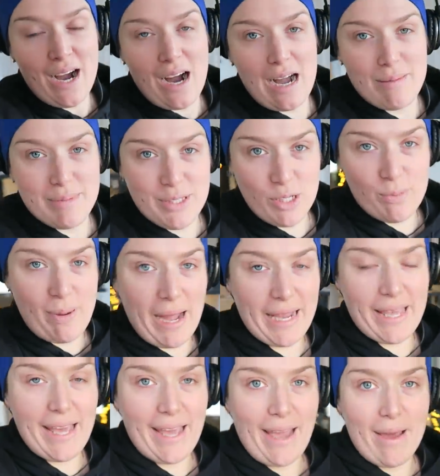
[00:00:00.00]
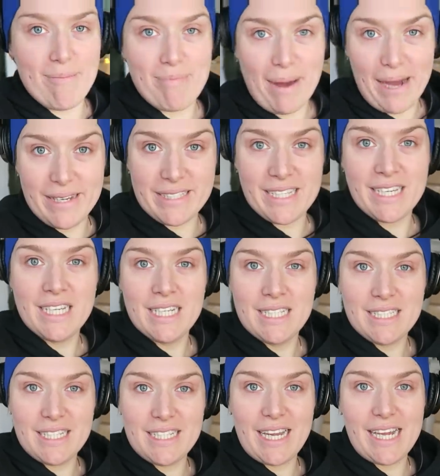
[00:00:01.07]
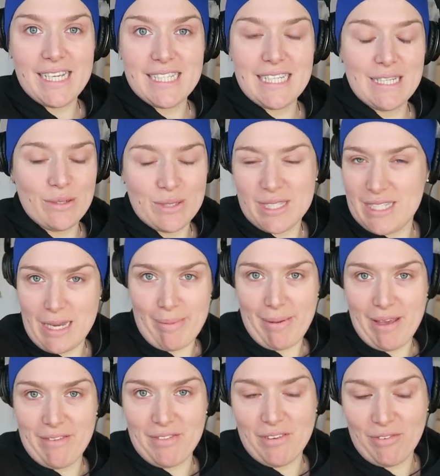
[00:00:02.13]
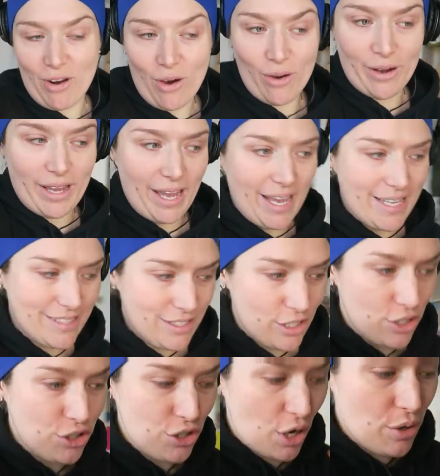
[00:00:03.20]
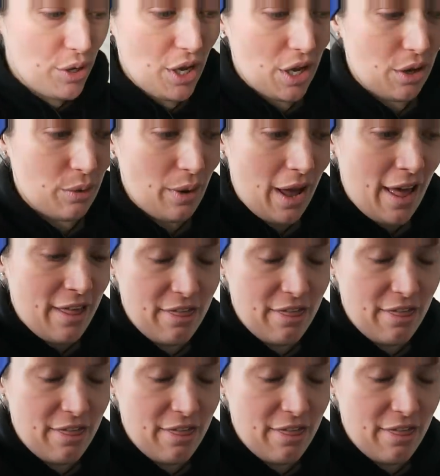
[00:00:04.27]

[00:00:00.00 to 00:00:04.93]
I'm still packing, but Today's little snippet of the vlog is to show you